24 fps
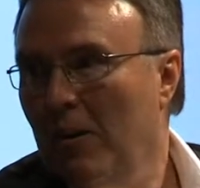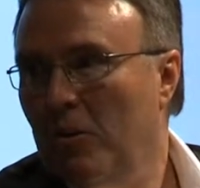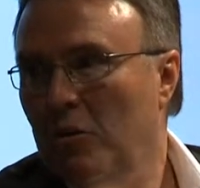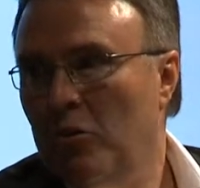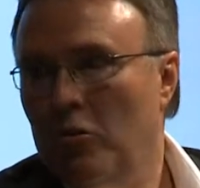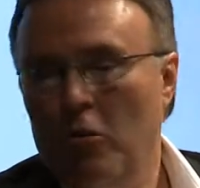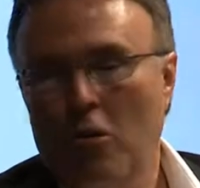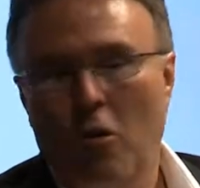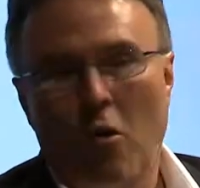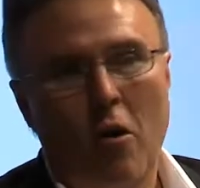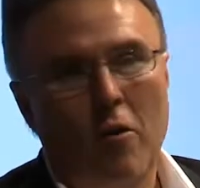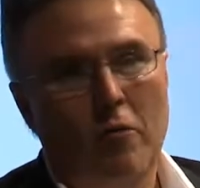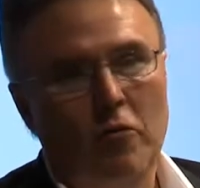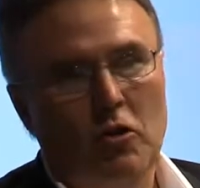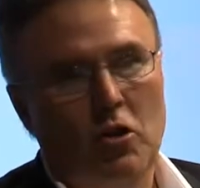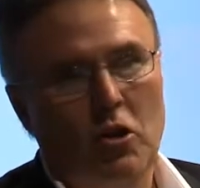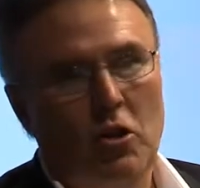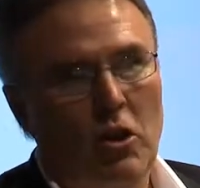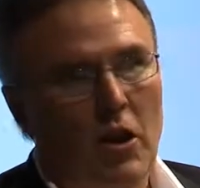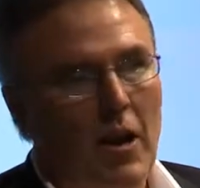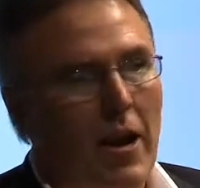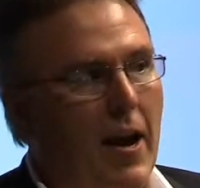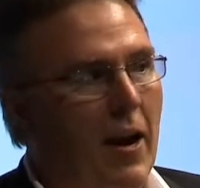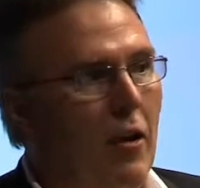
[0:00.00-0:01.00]
So all of a
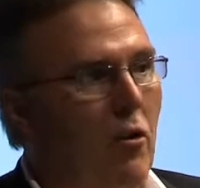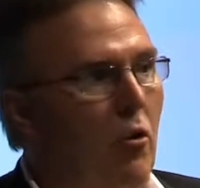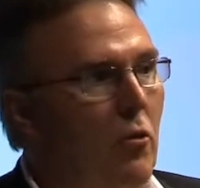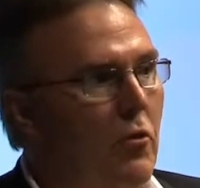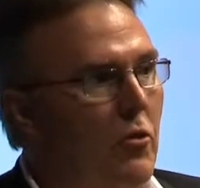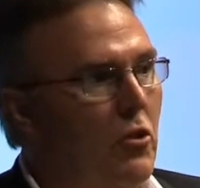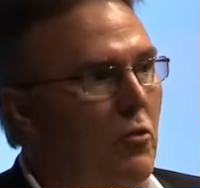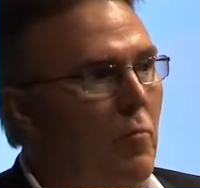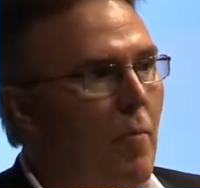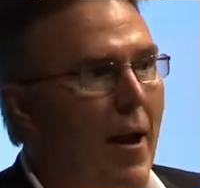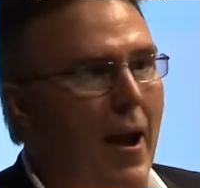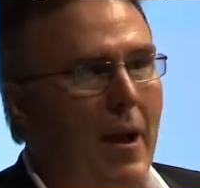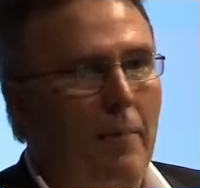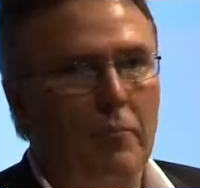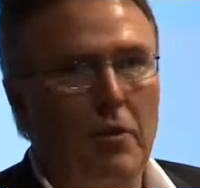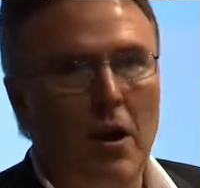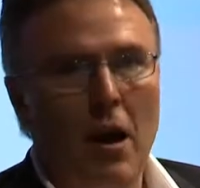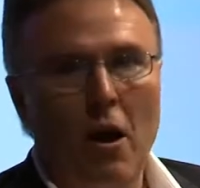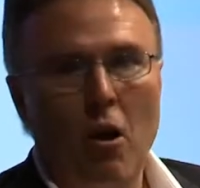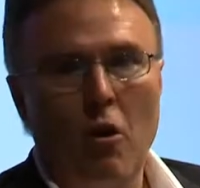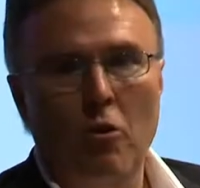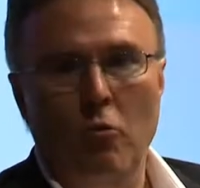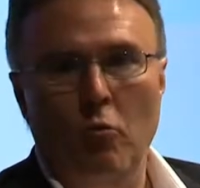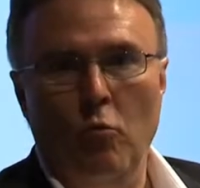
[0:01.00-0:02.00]
sudden you had all this mapped
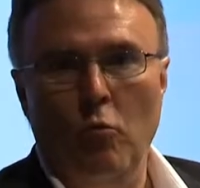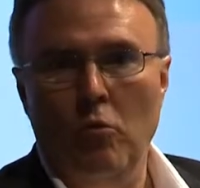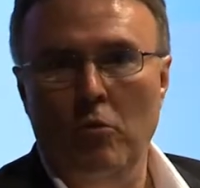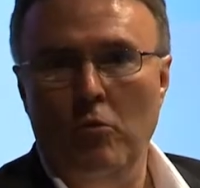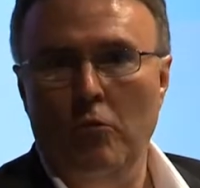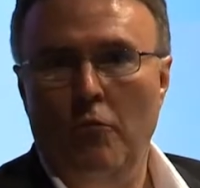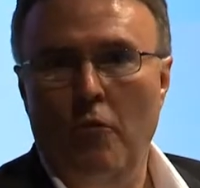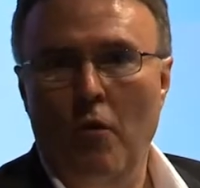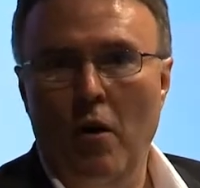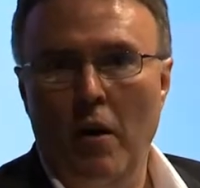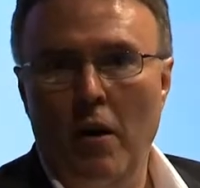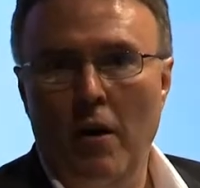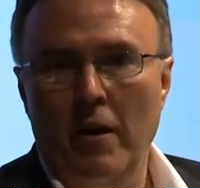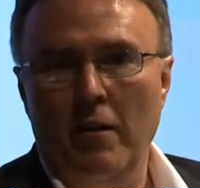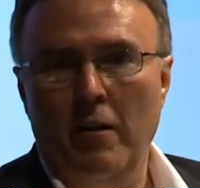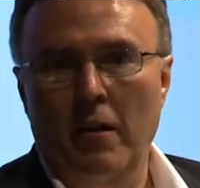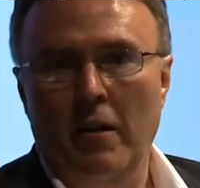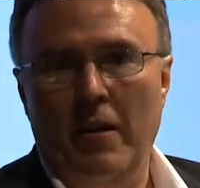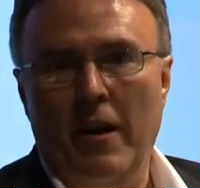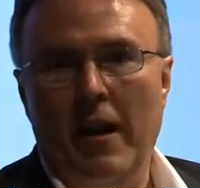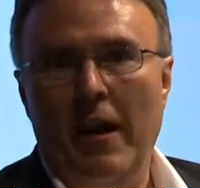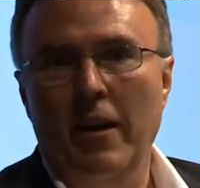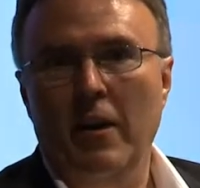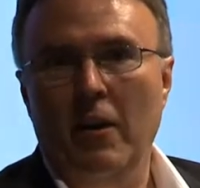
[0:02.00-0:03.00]
out, it worked fine
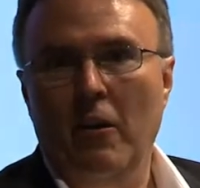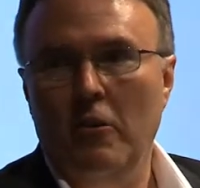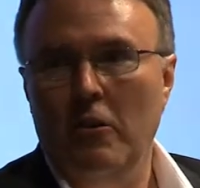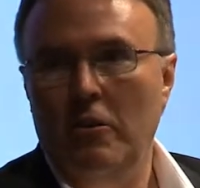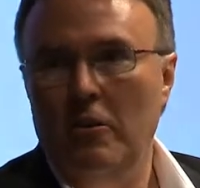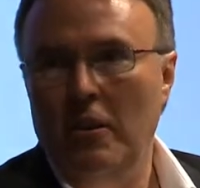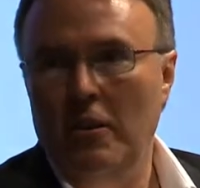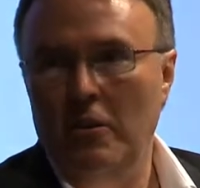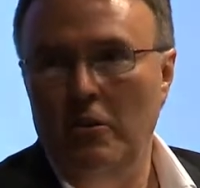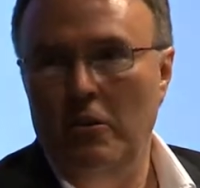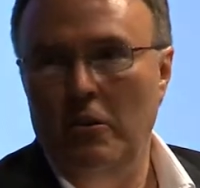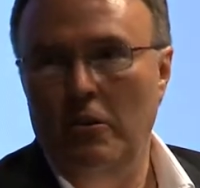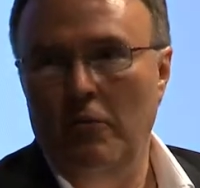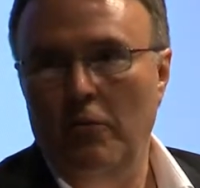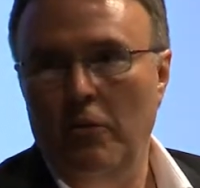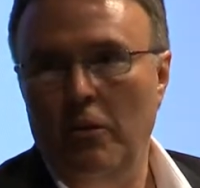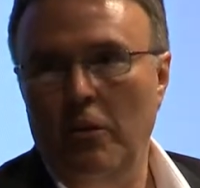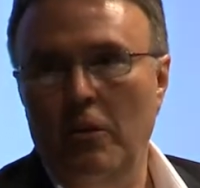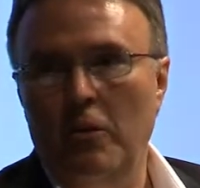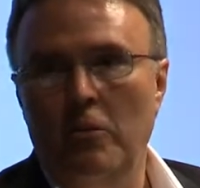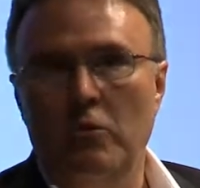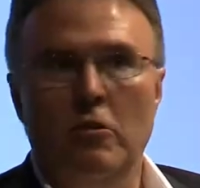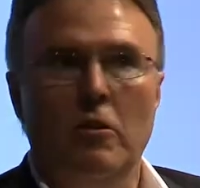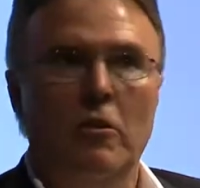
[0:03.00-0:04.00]
on 8 out of 10
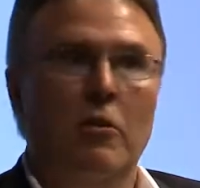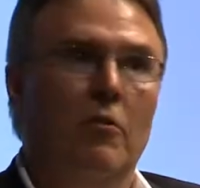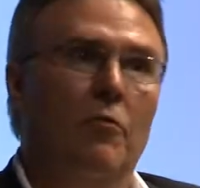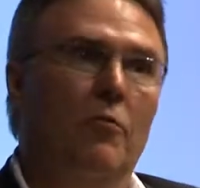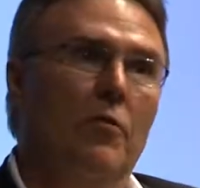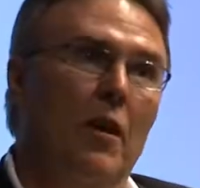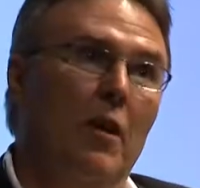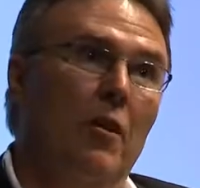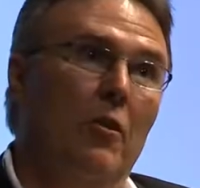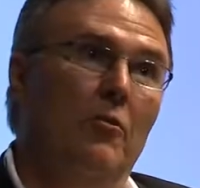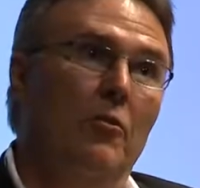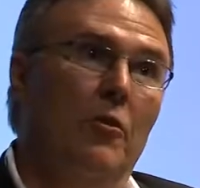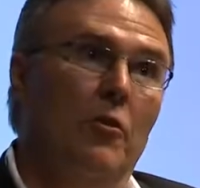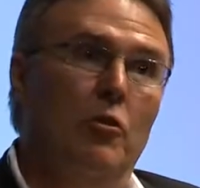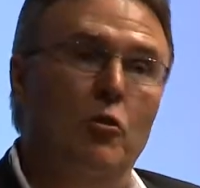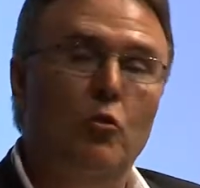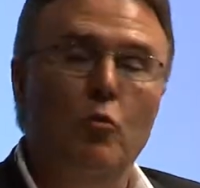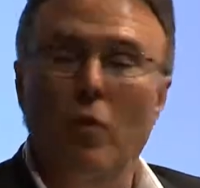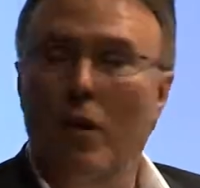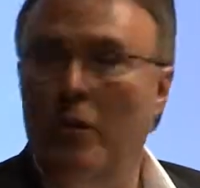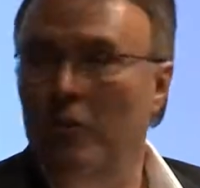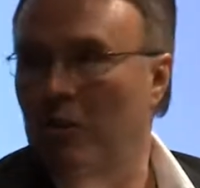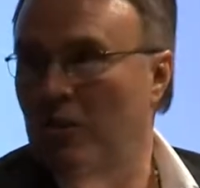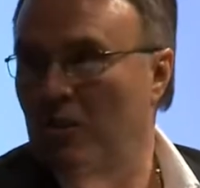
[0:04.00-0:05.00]
TVs, and you found that
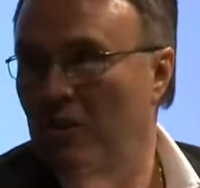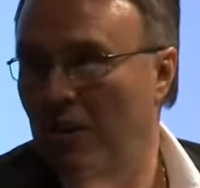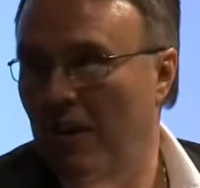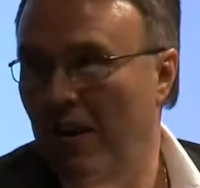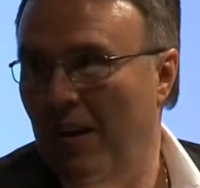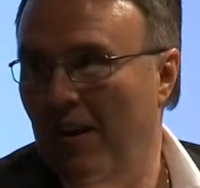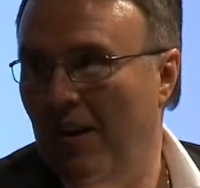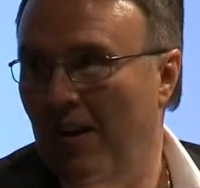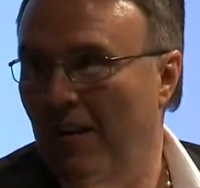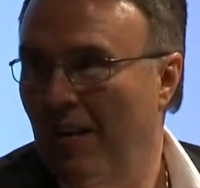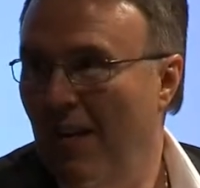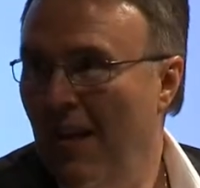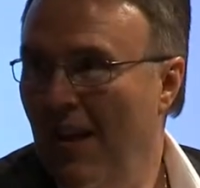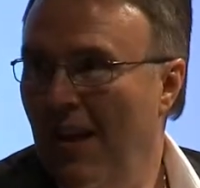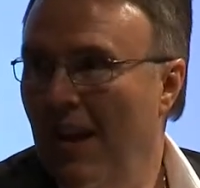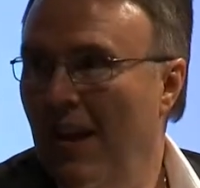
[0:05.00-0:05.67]
2 out of 10